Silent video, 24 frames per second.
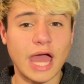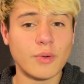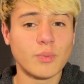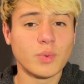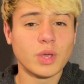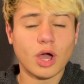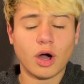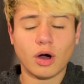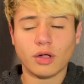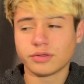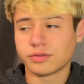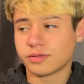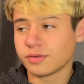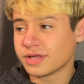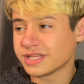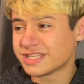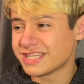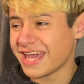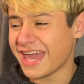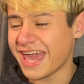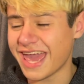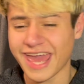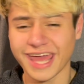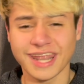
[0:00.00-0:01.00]
And we also get
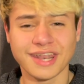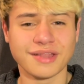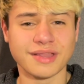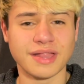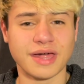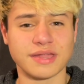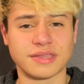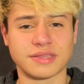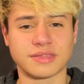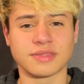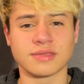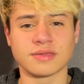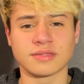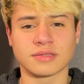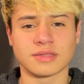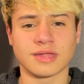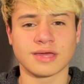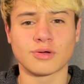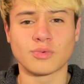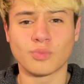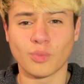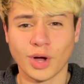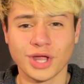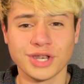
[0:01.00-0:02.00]
to analyze things
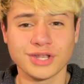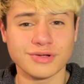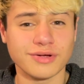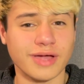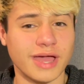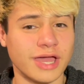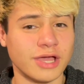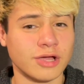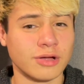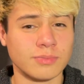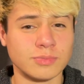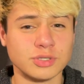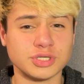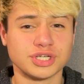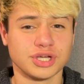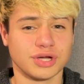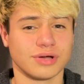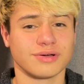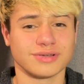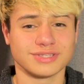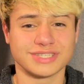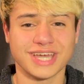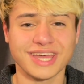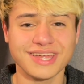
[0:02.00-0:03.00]
like Wonder Egg or
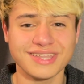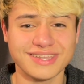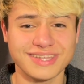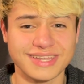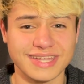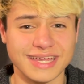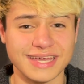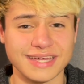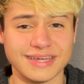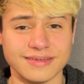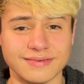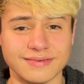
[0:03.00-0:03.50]
Mushoku Tensei.